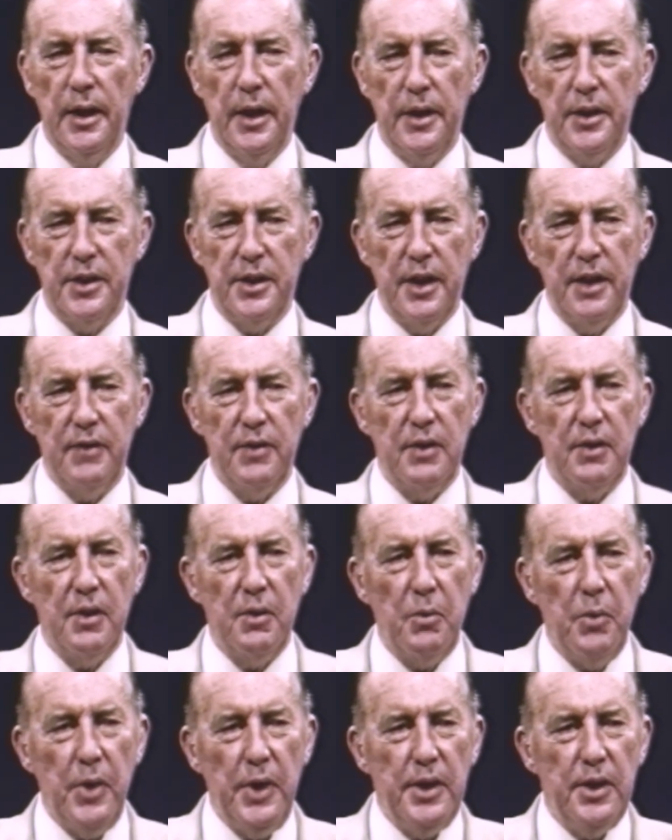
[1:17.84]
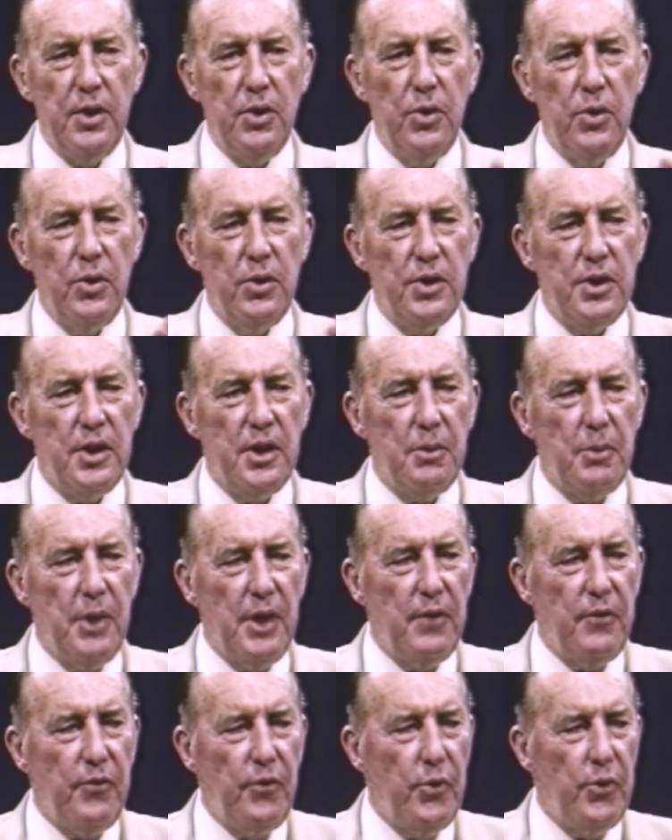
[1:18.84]
It says that the white horse, it
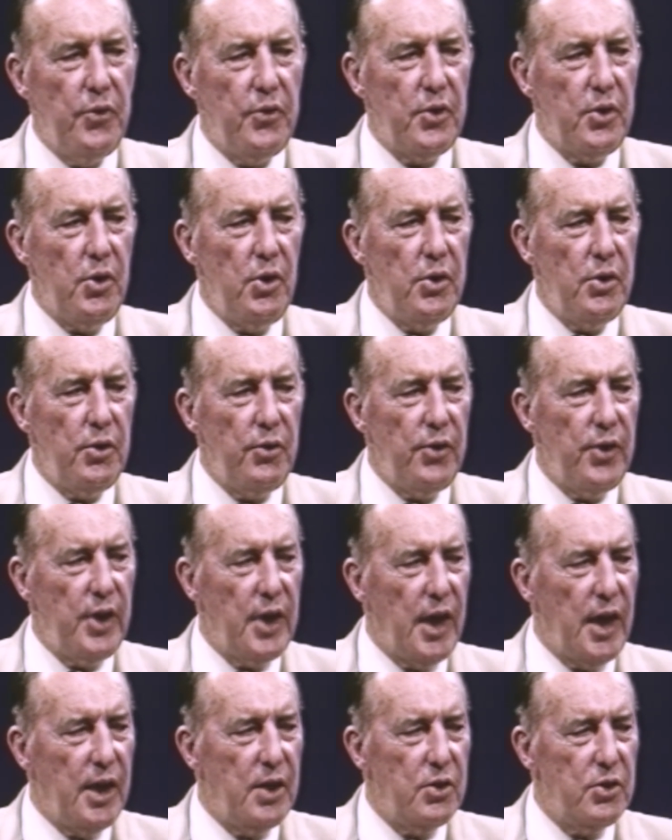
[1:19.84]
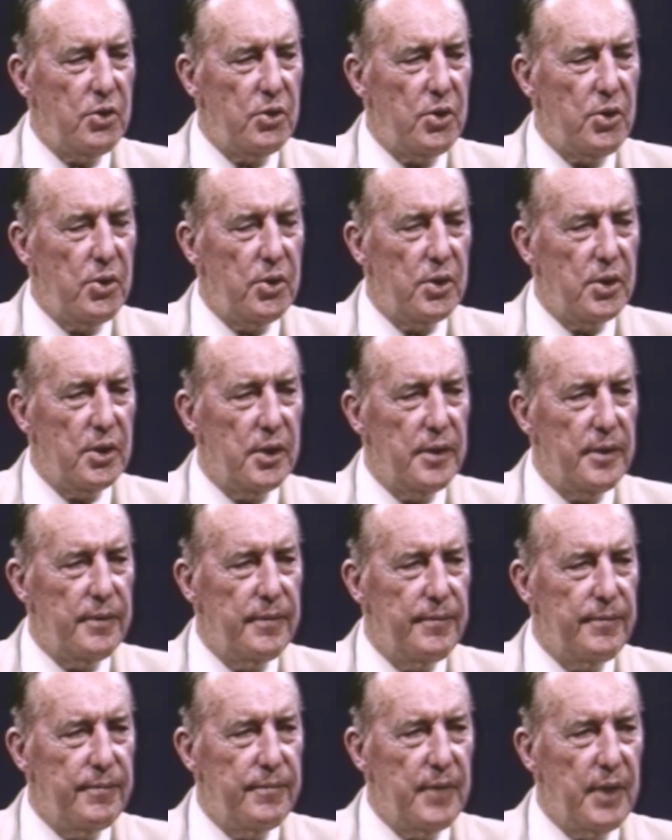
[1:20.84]
went forth conquering and to conquer.
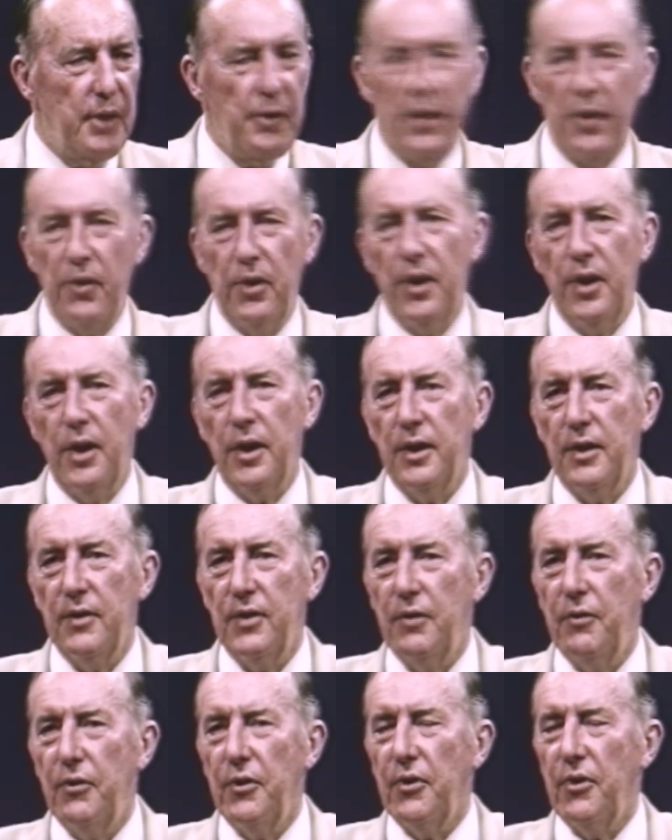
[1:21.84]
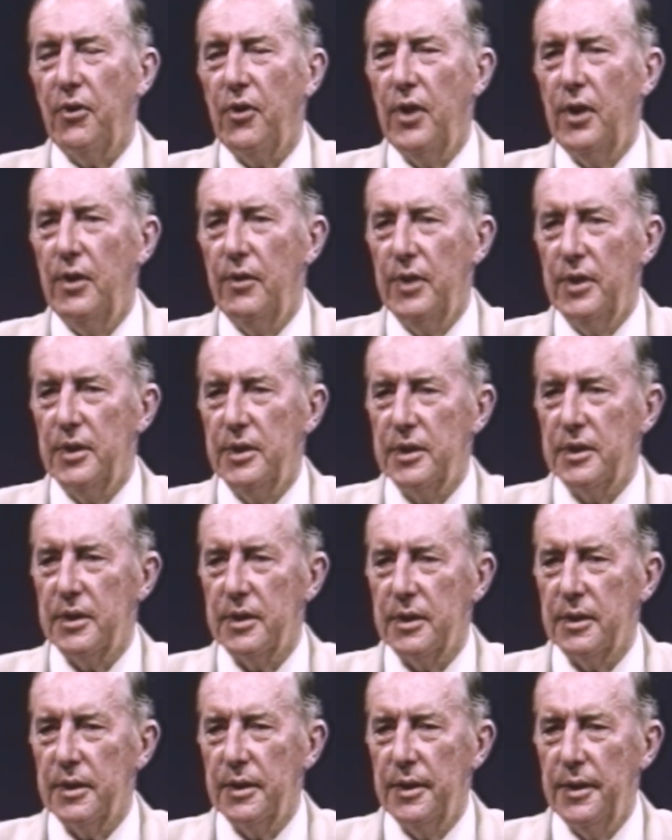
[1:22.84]
Now, there are a lot of different
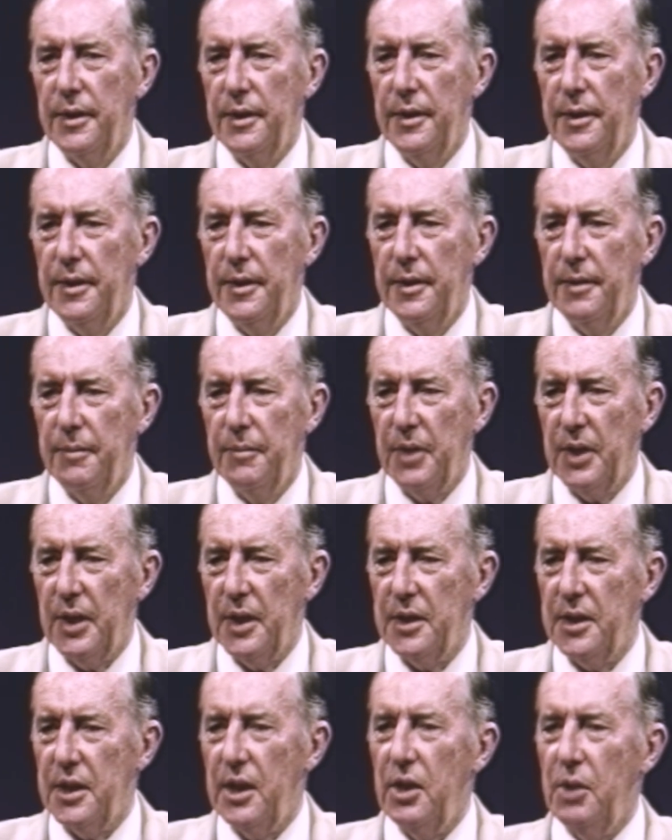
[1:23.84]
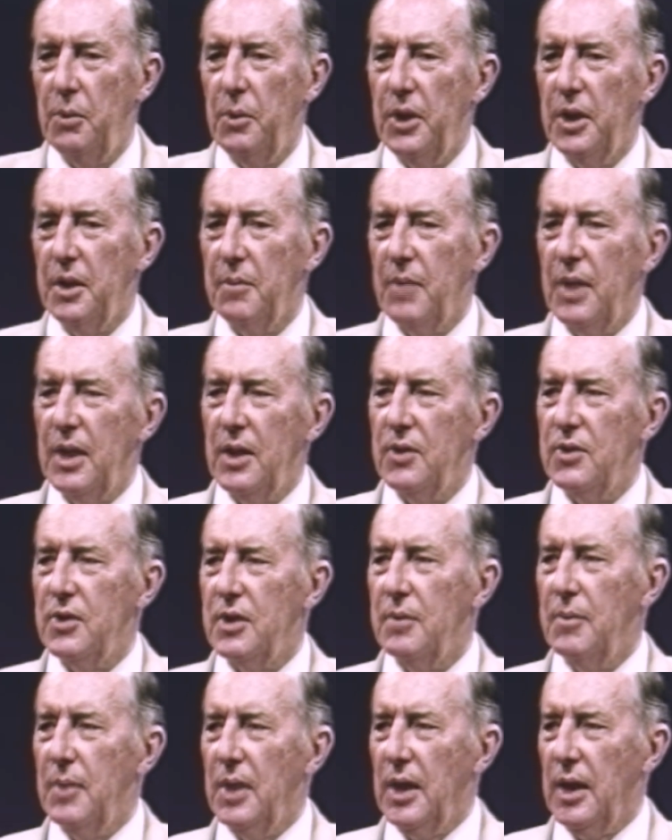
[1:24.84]
theories, but I'll tell you what it means
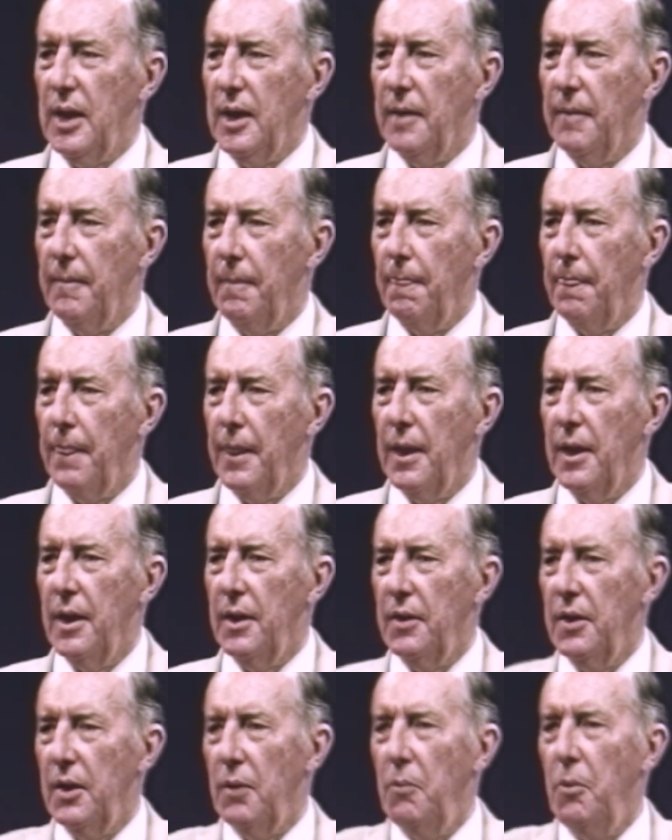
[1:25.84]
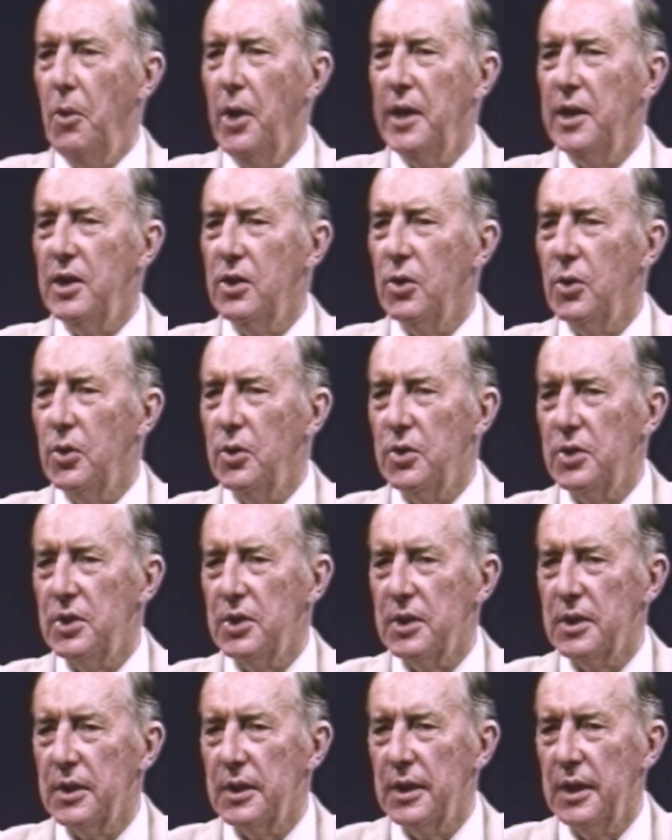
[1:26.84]
to me. The white
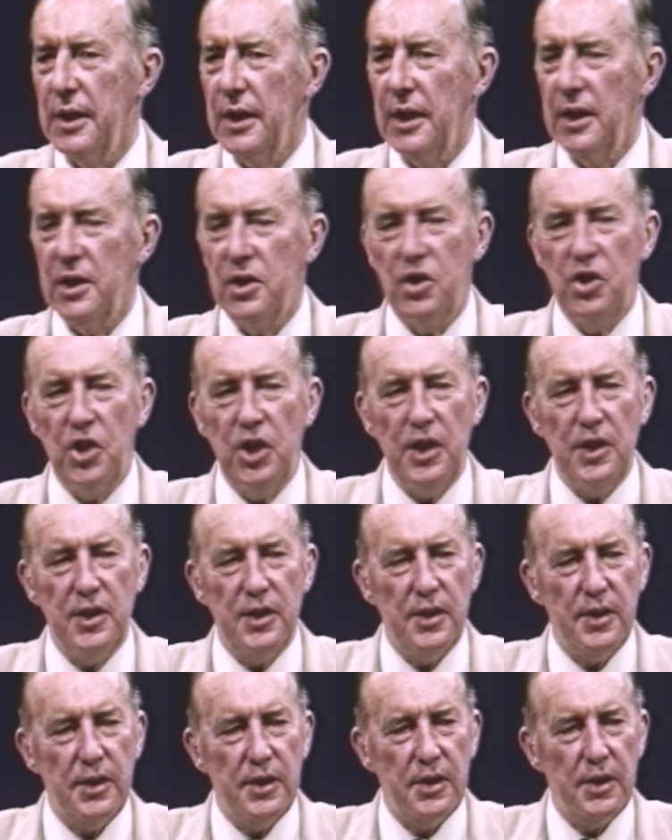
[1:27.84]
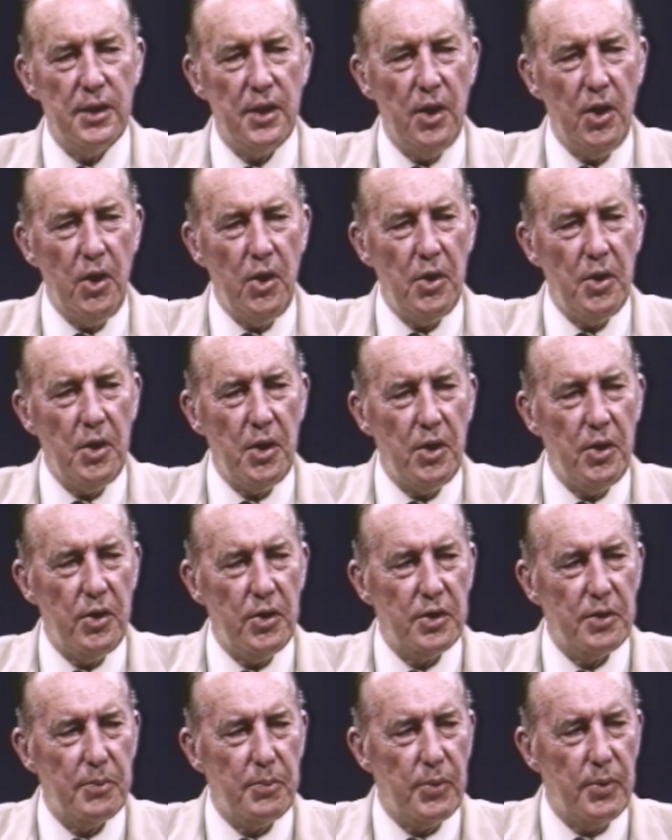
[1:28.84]
horse is Jesus on the
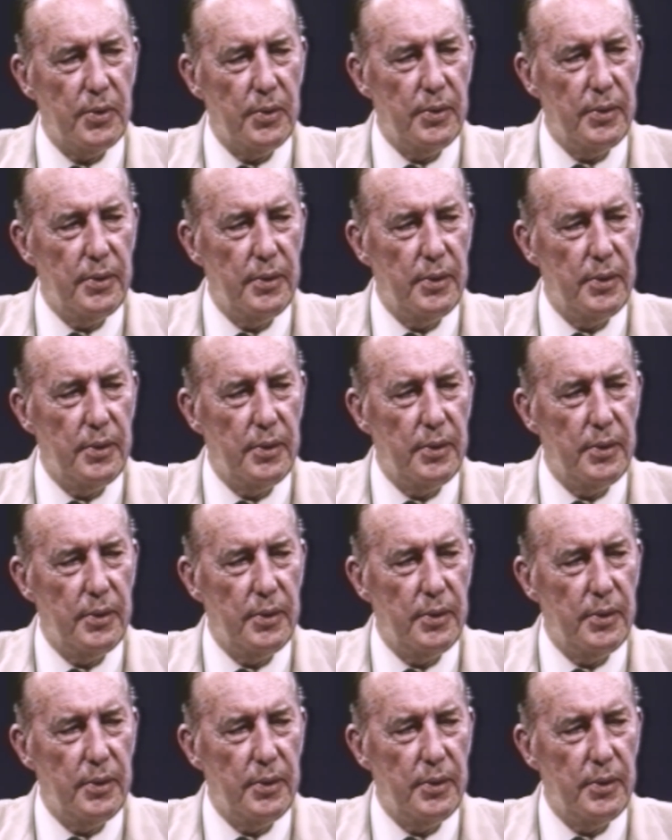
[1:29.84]
gospel,